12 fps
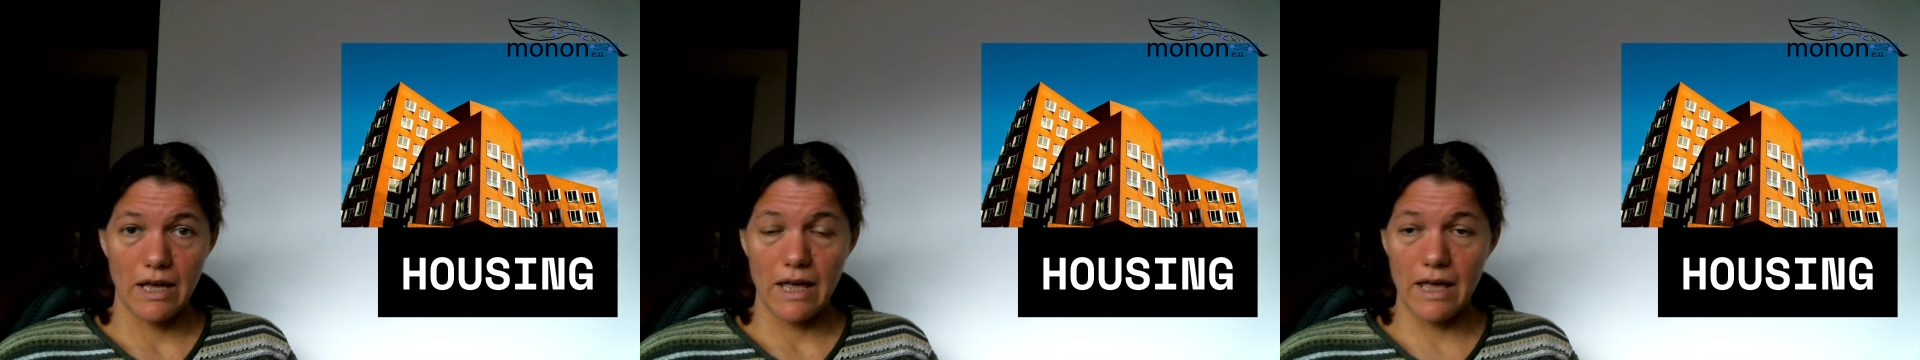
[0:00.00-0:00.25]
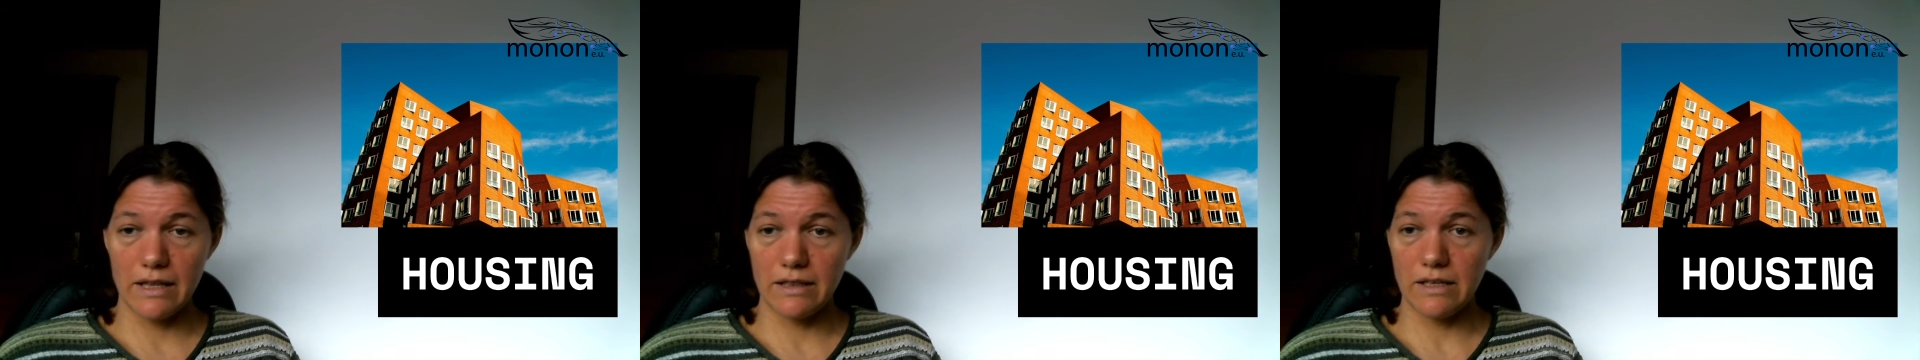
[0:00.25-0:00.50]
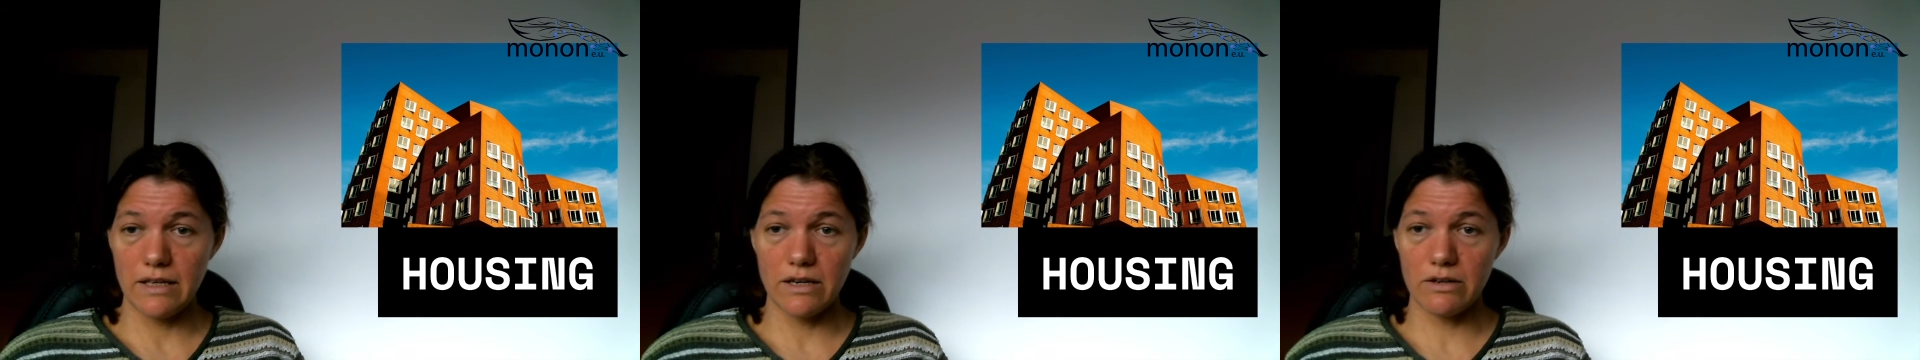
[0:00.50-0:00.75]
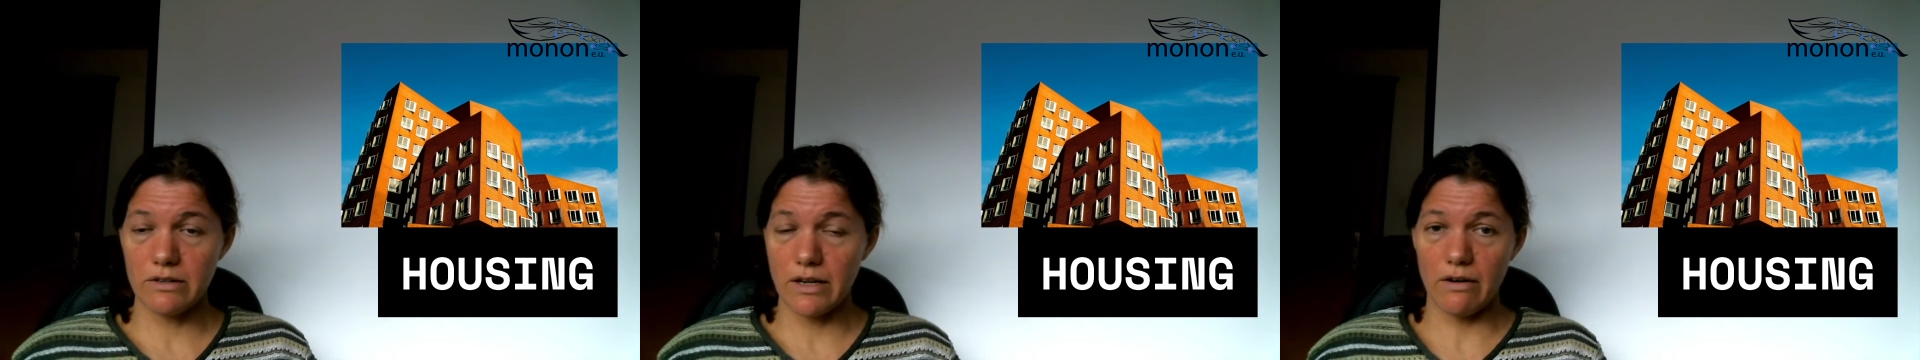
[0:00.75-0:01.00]
and
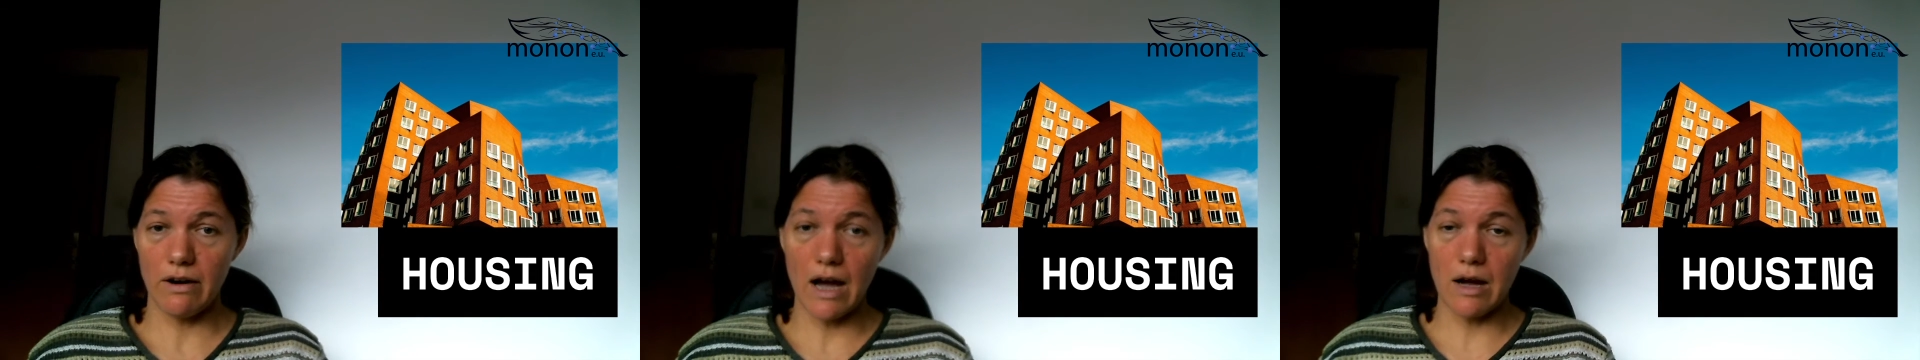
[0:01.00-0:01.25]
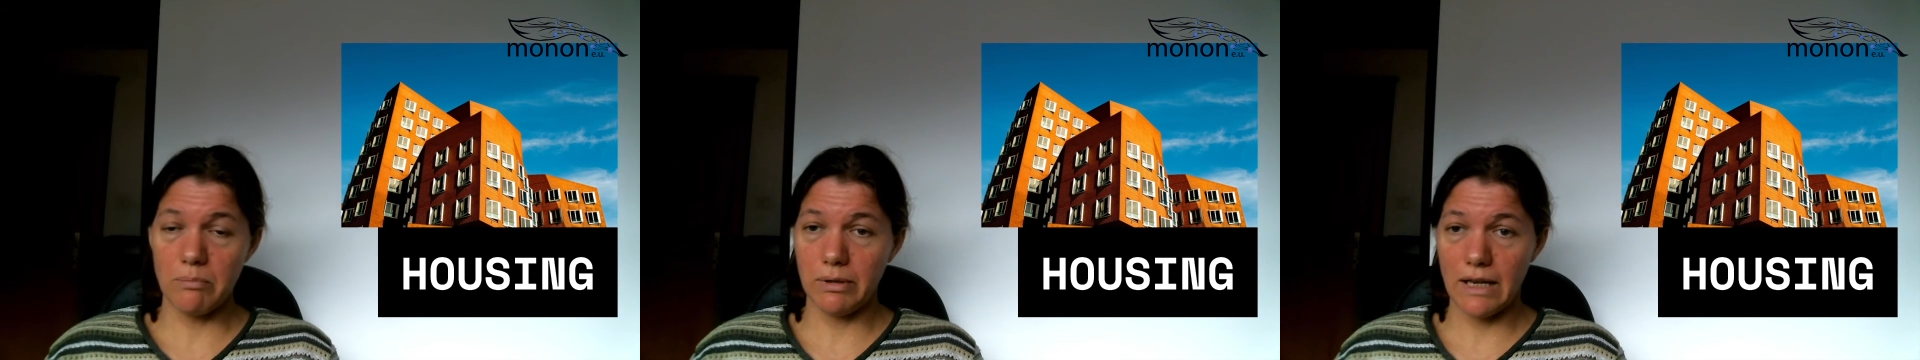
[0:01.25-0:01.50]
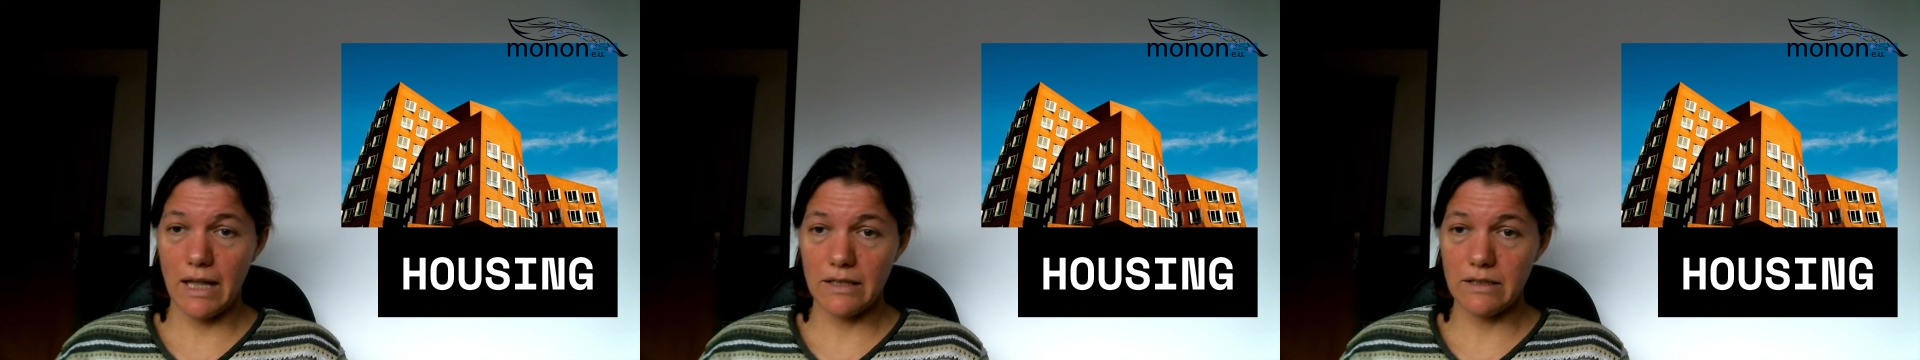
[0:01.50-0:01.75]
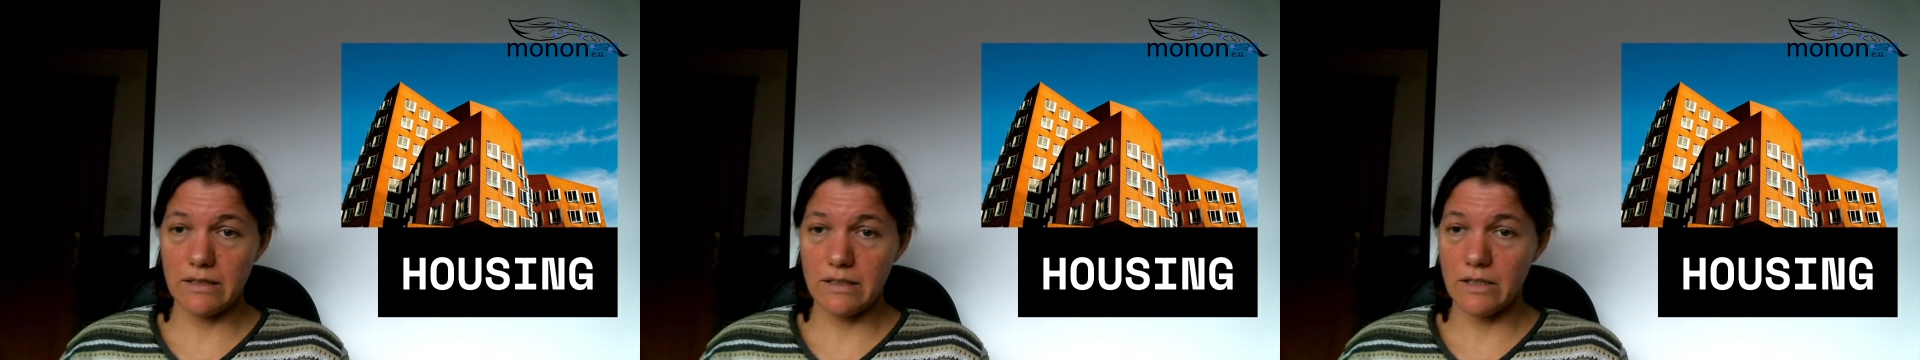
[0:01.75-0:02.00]
here there are
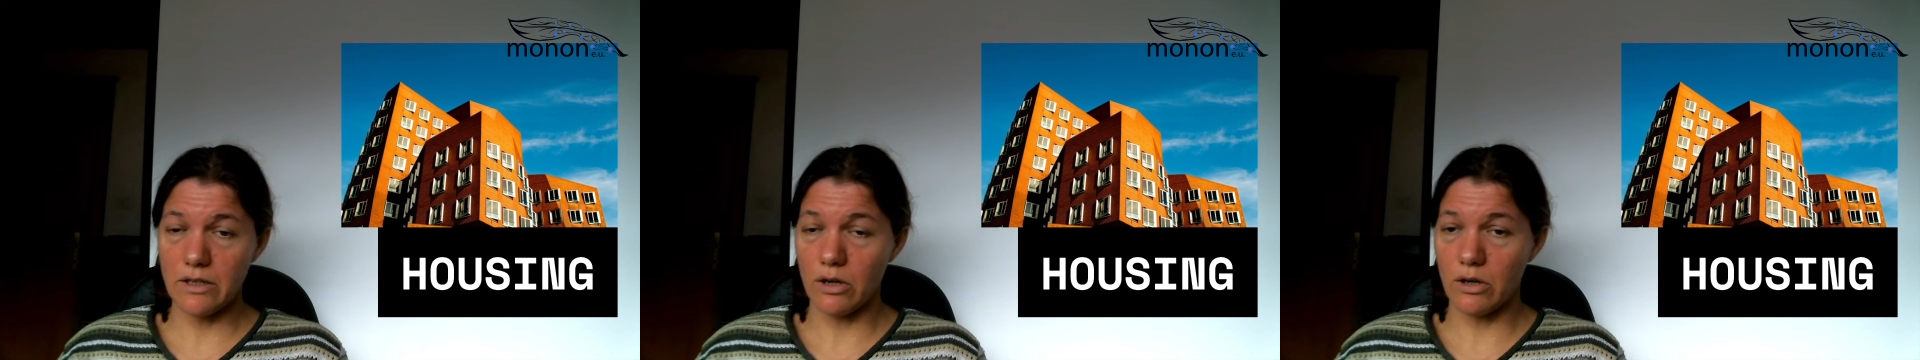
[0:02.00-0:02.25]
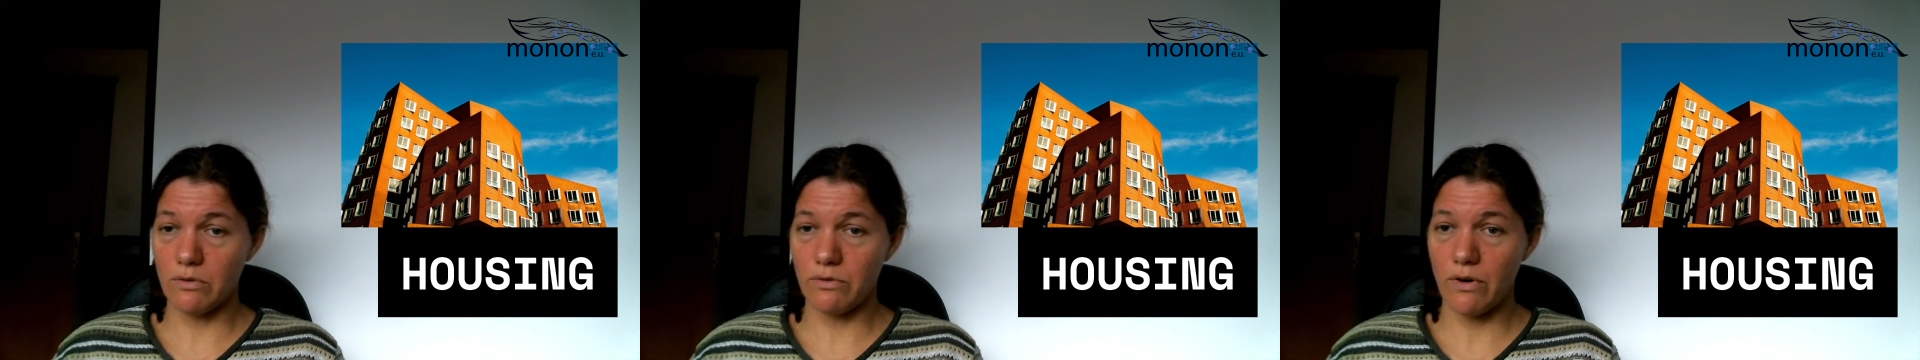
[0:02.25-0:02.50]
plenty of